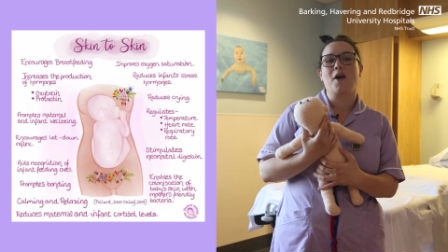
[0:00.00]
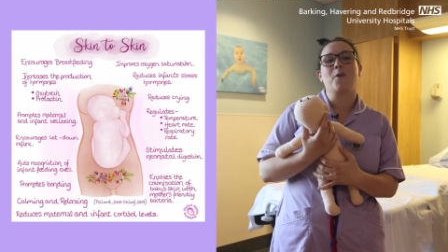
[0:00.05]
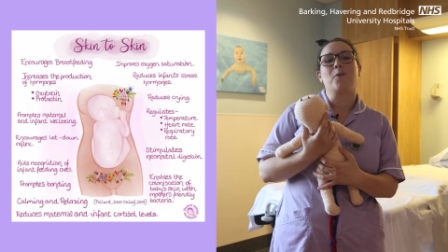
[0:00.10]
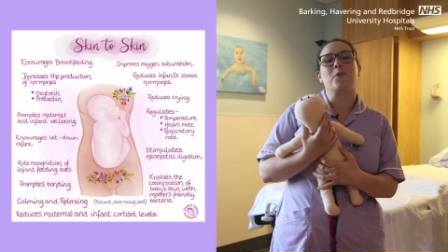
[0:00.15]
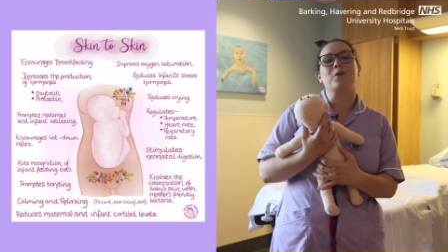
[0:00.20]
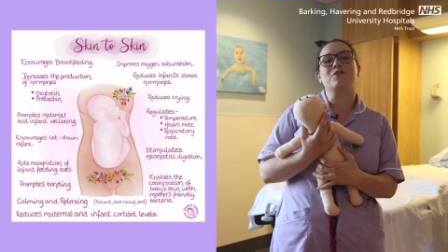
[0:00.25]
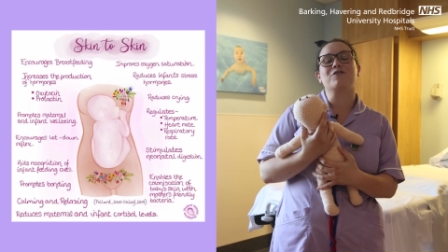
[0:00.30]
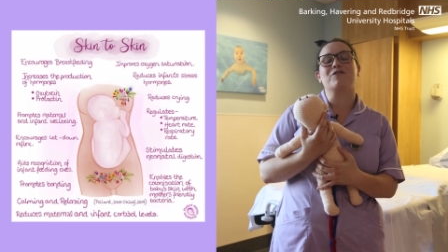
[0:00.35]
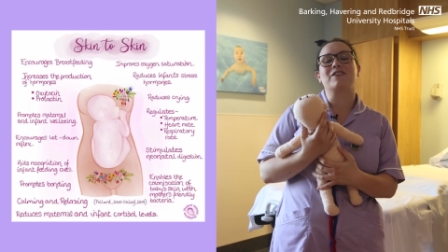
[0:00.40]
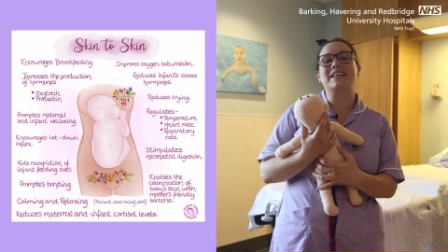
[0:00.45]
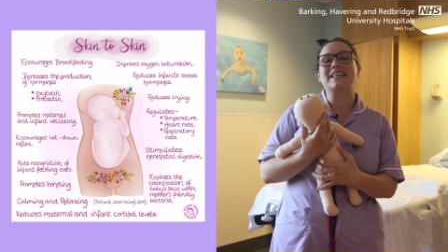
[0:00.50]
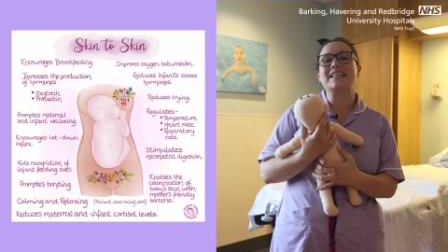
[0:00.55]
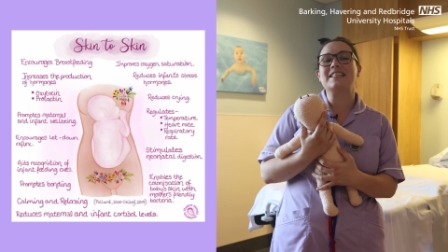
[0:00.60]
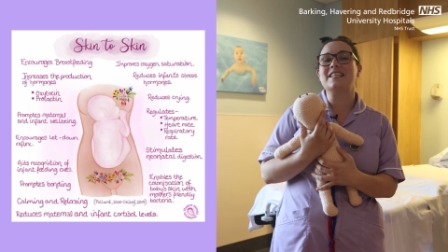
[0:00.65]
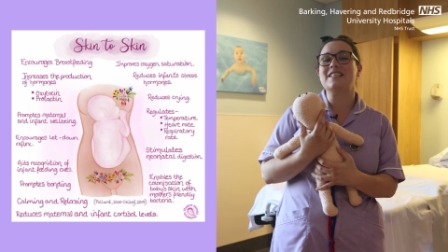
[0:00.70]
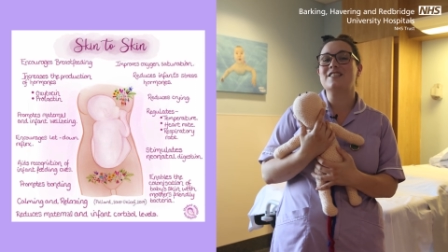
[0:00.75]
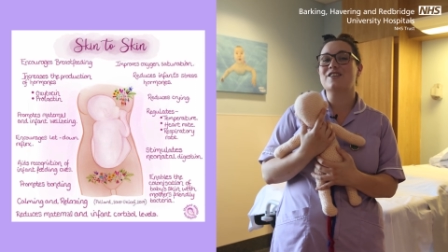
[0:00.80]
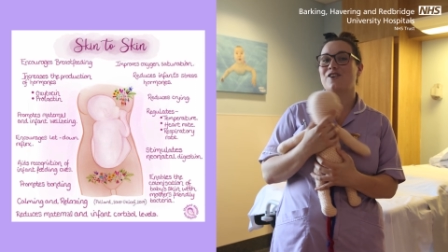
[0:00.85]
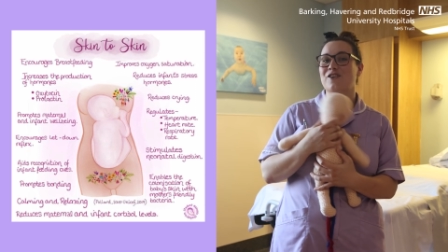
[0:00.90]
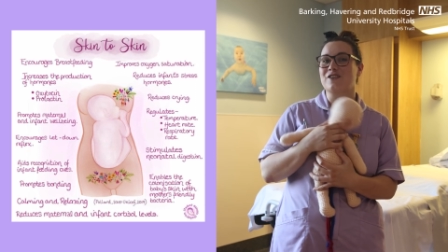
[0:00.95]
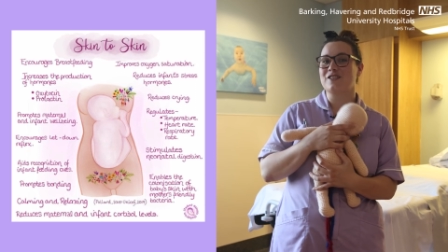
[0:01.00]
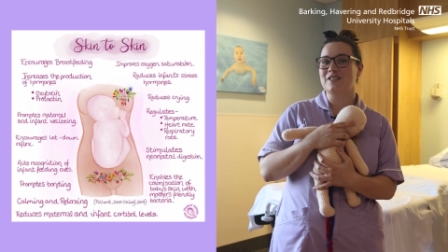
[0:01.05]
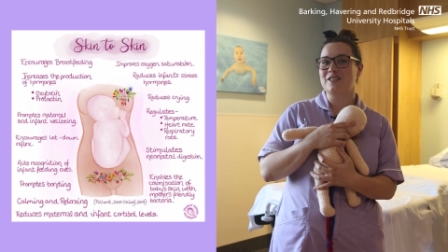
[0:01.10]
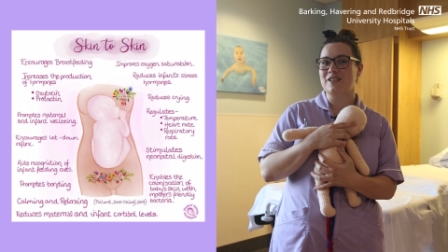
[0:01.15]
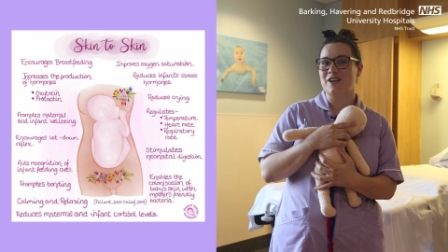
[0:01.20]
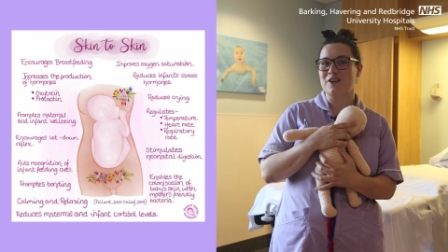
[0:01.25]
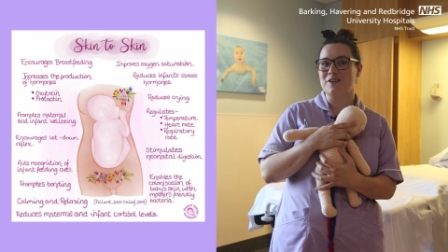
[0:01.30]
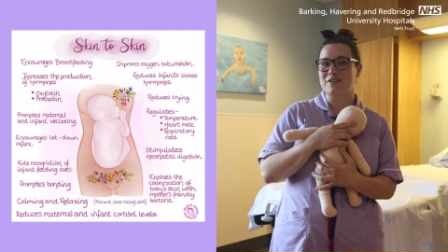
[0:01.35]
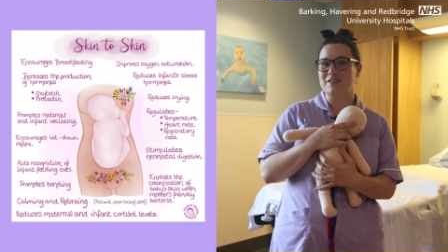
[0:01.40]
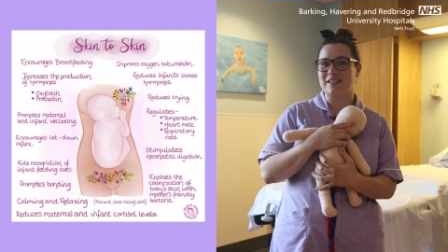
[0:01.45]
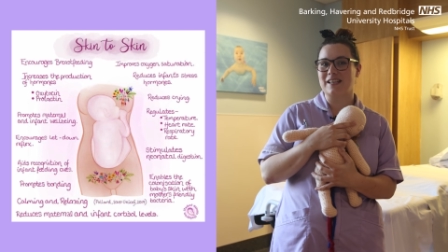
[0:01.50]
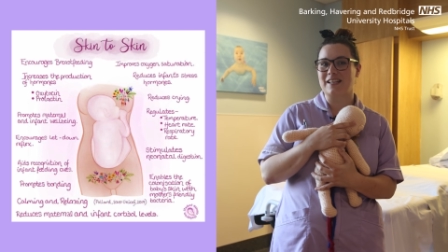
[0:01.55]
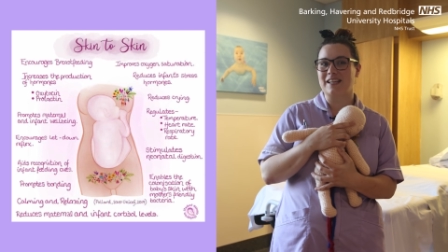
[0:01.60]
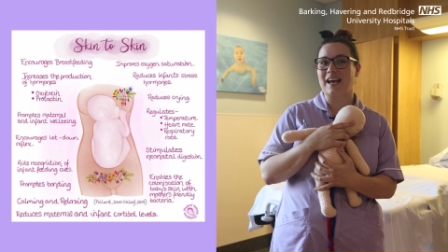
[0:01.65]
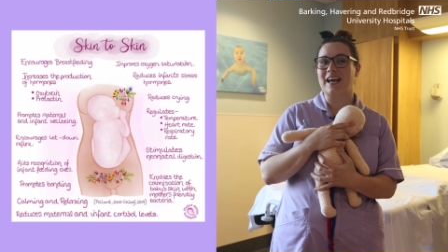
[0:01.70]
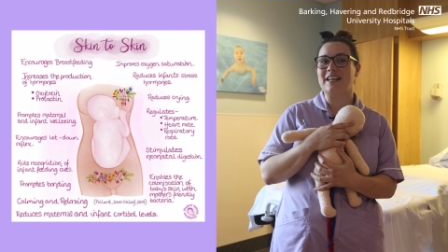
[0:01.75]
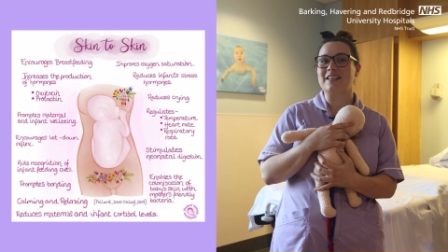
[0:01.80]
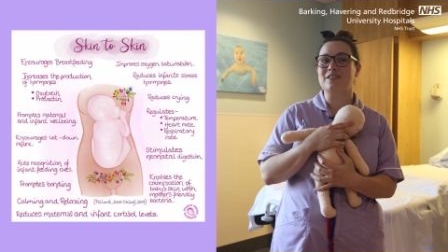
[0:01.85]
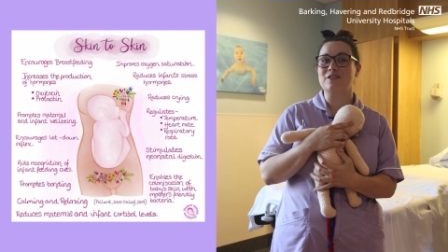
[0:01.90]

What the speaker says: which releases oxytocin and